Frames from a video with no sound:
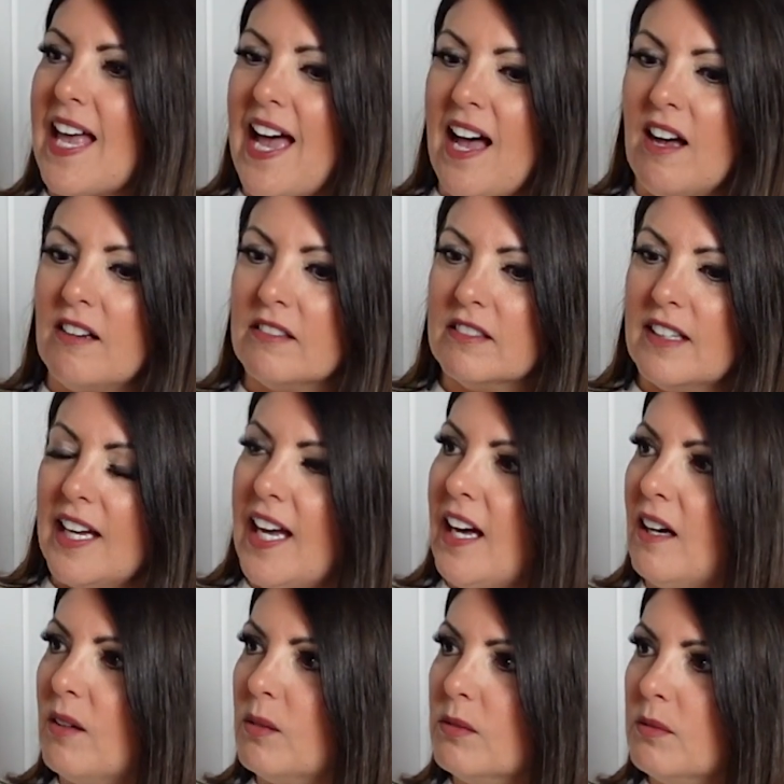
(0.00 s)
mm-hmm. how
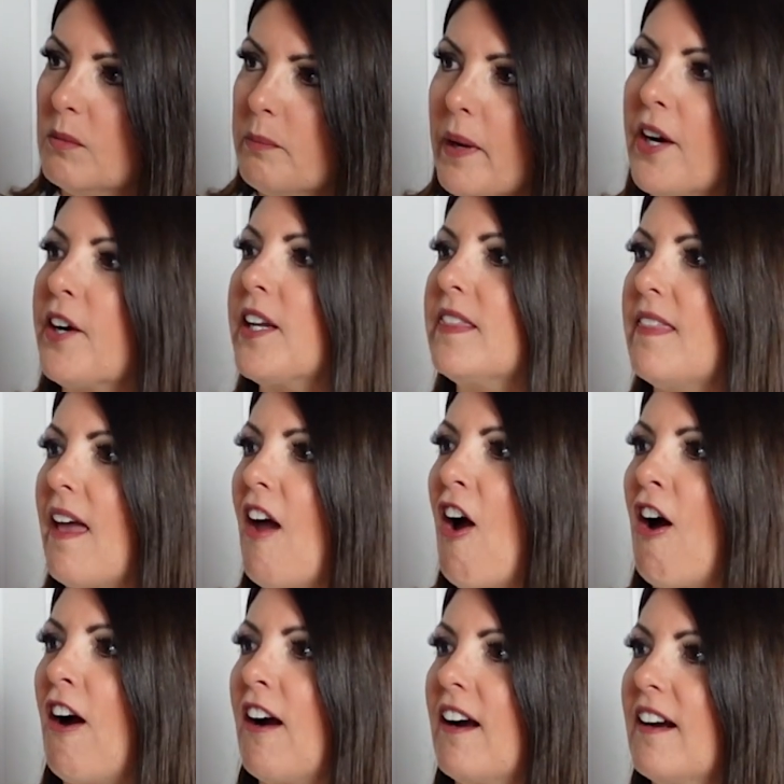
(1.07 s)
how married they
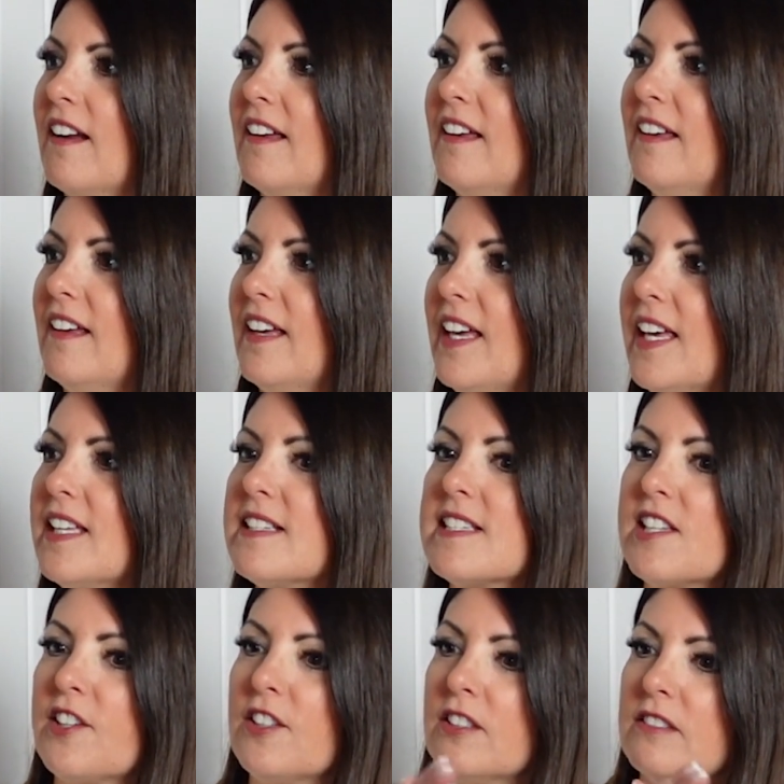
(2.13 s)
are mm-hmm.
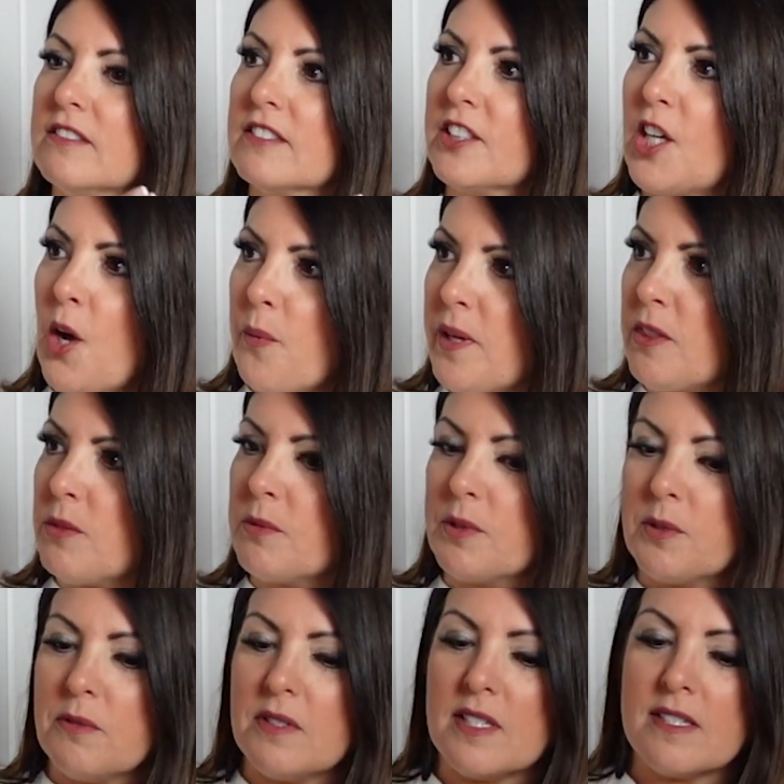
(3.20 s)
until going
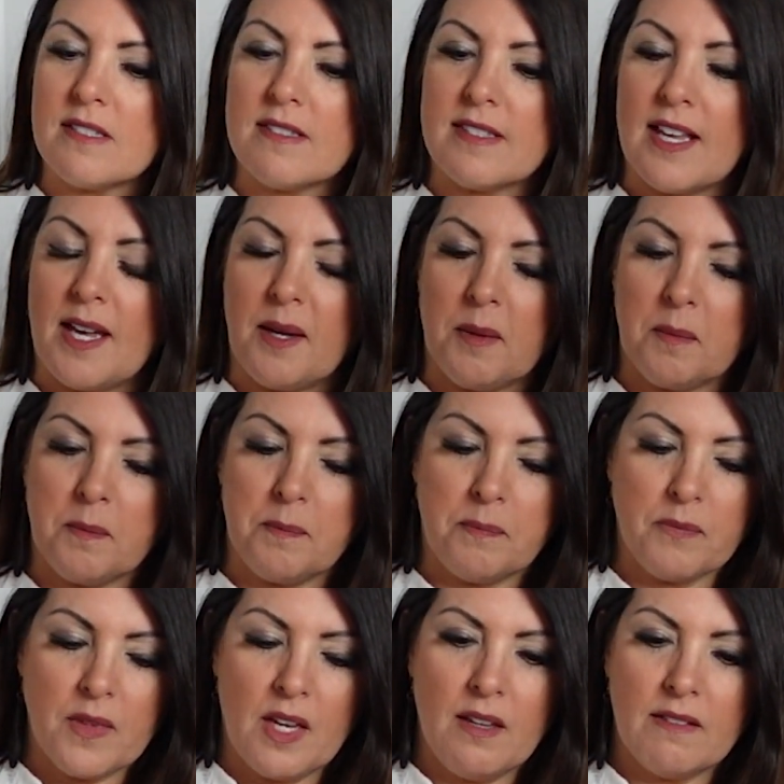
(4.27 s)
through this
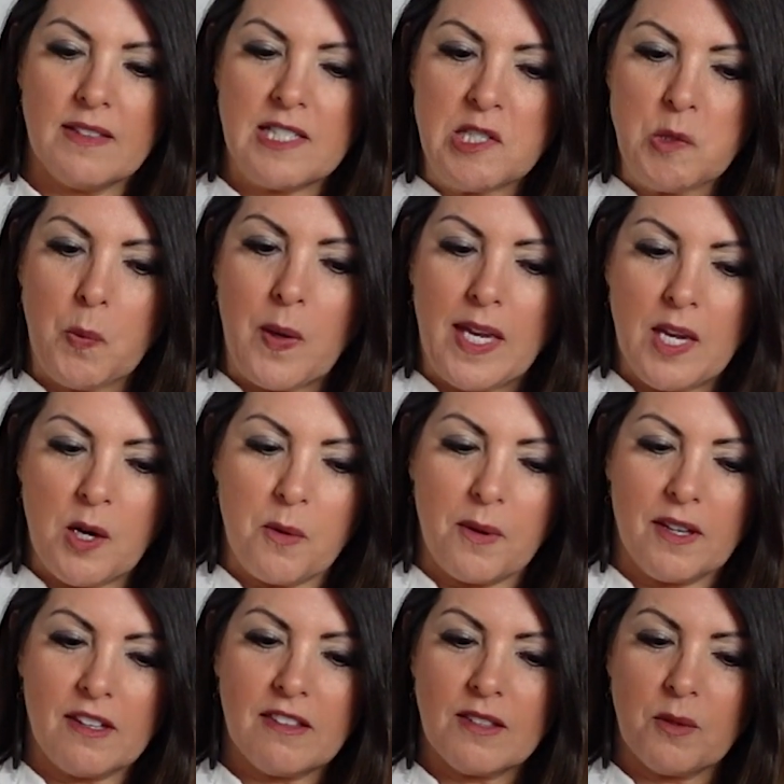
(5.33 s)
um, this week
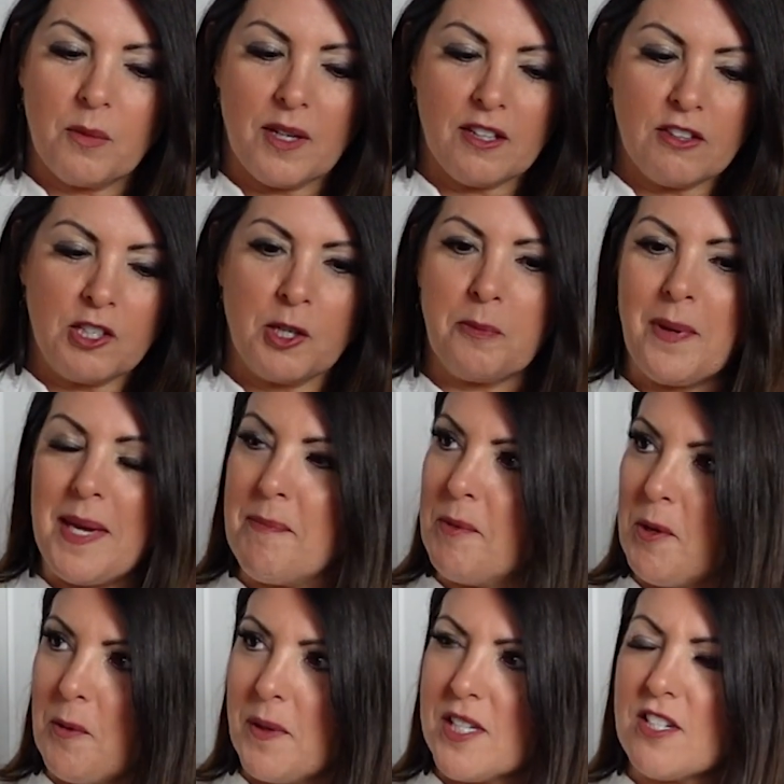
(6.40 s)
with with your
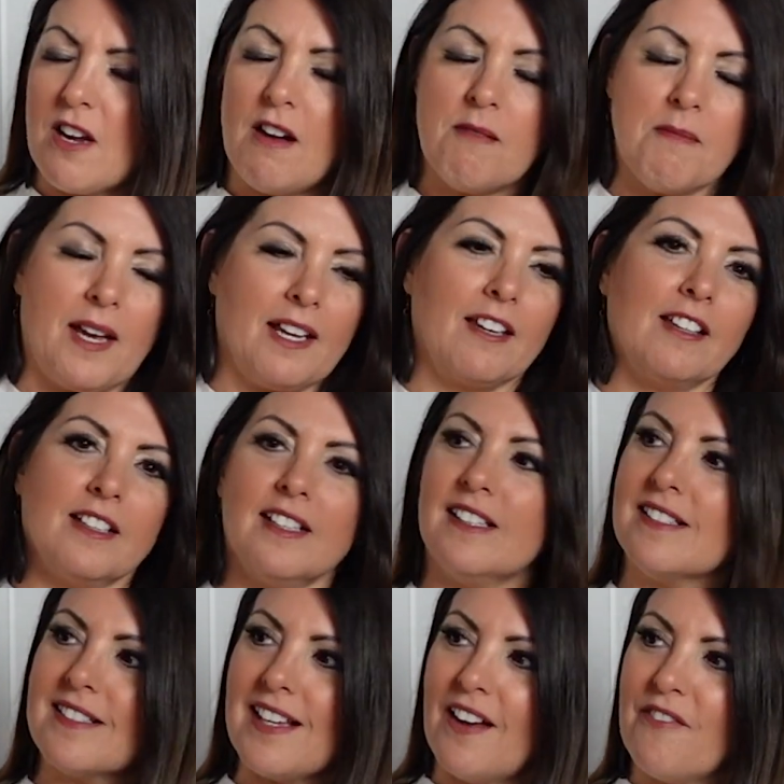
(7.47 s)
people. Which oh my
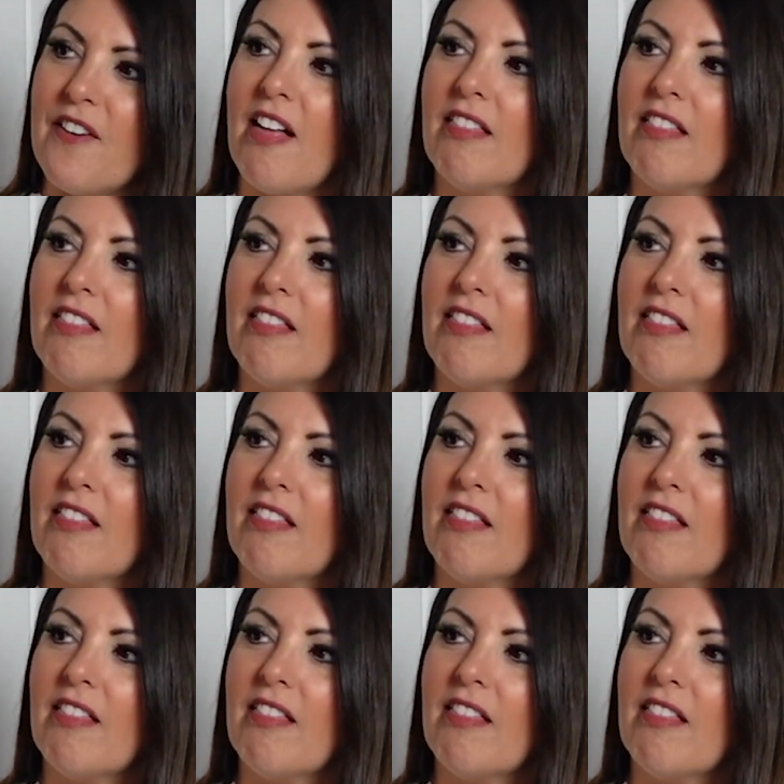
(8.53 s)
goodness, I